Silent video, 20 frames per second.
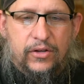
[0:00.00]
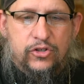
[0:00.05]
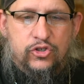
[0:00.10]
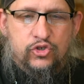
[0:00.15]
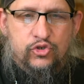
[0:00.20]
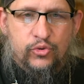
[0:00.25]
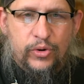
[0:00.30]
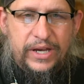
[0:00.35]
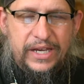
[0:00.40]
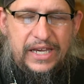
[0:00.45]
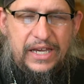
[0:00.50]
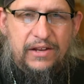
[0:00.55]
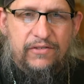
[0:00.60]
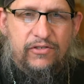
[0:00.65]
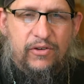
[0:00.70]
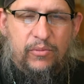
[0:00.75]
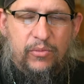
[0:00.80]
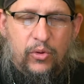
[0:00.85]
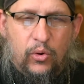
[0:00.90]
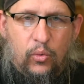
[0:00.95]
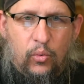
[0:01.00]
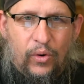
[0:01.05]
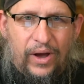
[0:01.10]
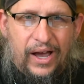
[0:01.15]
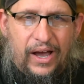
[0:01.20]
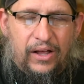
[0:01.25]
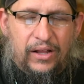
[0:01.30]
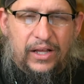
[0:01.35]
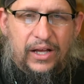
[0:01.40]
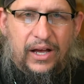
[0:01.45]
drinking from the
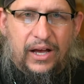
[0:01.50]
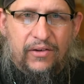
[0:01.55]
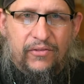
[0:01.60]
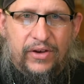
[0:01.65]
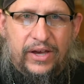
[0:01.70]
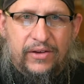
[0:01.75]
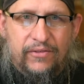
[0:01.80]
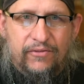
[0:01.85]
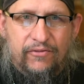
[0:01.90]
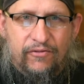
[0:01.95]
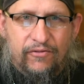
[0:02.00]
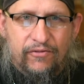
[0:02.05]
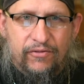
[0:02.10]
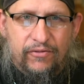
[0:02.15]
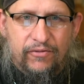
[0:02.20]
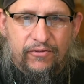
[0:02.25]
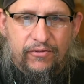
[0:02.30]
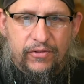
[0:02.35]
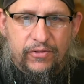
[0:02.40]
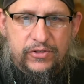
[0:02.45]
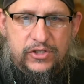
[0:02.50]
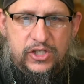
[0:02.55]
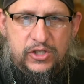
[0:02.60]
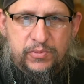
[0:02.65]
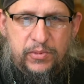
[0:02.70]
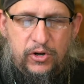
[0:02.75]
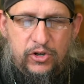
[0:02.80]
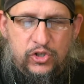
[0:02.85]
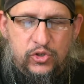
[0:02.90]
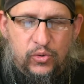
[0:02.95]
well of a
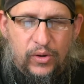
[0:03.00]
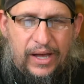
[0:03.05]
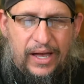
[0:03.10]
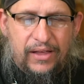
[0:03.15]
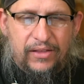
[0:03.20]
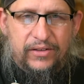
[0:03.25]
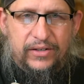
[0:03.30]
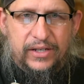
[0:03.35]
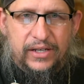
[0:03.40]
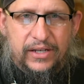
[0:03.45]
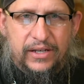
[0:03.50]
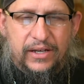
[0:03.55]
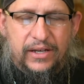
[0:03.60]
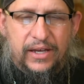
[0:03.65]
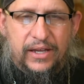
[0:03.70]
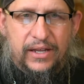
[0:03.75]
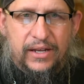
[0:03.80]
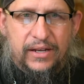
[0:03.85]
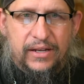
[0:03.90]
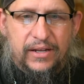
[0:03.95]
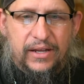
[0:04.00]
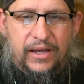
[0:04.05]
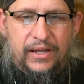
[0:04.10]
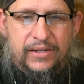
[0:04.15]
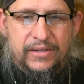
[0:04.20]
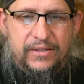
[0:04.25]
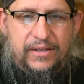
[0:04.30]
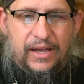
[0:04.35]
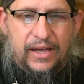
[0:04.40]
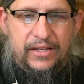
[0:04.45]
spirituality and and
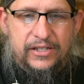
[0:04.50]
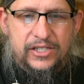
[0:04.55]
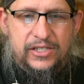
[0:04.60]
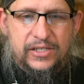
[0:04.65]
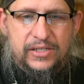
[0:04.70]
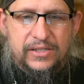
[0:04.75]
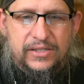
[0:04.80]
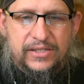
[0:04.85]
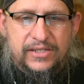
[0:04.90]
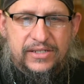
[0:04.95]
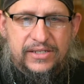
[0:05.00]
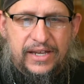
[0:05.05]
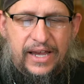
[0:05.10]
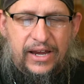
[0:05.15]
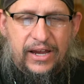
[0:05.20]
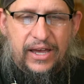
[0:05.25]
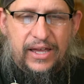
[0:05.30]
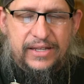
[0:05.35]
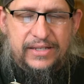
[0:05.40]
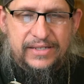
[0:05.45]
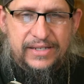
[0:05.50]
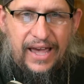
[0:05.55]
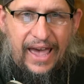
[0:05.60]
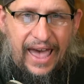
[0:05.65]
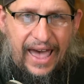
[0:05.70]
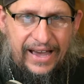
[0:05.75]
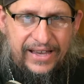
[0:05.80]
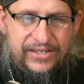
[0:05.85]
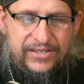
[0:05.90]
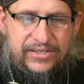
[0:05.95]
and and
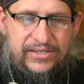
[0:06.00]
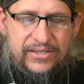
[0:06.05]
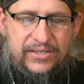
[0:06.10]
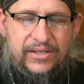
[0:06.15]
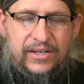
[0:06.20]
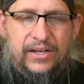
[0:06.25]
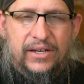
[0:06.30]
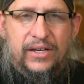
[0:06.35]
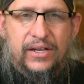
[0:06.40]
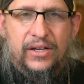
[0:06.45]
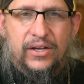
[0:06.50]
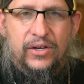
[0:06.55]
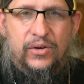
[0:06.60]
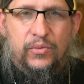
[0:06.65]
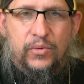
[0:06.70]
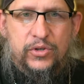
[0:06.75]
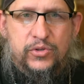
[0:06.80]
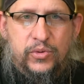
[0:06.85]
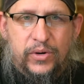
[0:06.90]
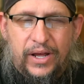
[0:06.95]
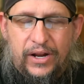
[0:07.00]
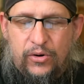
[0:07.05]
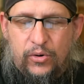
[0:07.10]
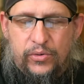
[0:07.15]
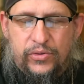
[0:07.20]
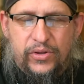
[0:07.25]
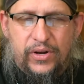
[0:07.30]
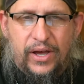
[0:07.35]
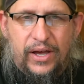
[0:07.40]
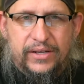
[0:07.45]
texts which were not
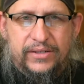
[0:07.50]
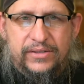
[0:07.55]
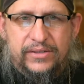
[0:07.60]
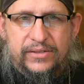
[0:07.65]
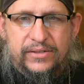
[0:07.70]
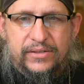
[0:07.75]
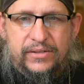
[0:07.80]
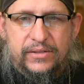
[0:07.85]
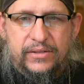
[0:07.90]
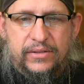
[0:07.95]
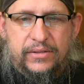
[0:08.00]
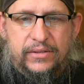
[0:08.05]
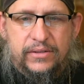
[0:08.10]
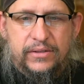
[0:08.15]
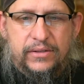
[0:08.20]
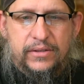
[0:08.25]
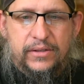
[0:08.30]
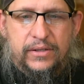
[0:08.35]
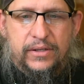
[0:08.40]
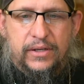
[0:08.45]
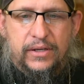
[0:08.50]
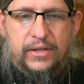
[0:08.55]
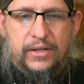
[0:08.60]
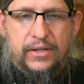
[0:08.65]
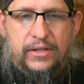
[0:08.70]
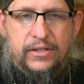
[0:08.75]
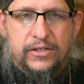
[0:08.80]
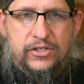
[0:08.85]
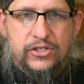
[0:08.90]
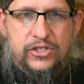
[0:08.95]
orthodox.
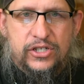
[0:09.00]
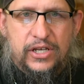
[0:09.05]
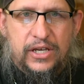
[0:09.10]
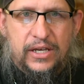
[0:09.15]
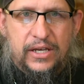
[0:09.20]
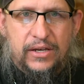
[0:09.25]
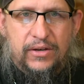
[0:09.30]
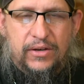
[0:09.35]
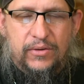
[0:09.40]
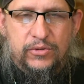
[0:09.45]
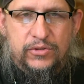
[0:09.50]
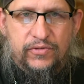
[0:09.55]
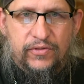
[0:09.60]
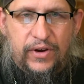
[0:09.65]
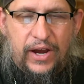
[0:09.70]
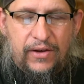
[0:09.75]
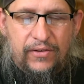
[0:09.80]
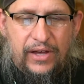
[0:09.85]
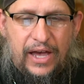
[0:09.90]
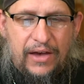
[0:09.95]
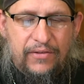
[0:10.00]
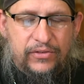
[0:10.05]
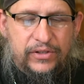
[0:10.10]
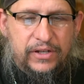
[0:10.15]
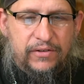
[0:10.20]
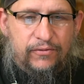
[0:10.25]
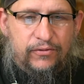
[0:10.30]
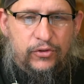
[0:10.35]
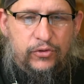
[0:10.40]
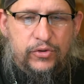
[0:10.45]
She was heavily
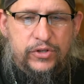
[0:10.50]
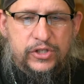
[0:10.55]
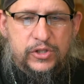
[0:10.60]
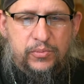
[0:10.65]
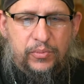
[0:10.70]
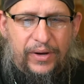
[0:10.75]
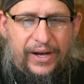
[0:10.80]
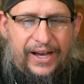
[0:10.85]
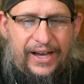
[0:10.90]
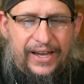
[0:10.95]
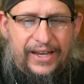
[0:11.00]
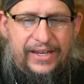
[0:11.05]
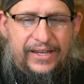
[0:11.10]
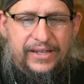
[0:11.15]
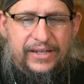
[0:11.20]
influenced by,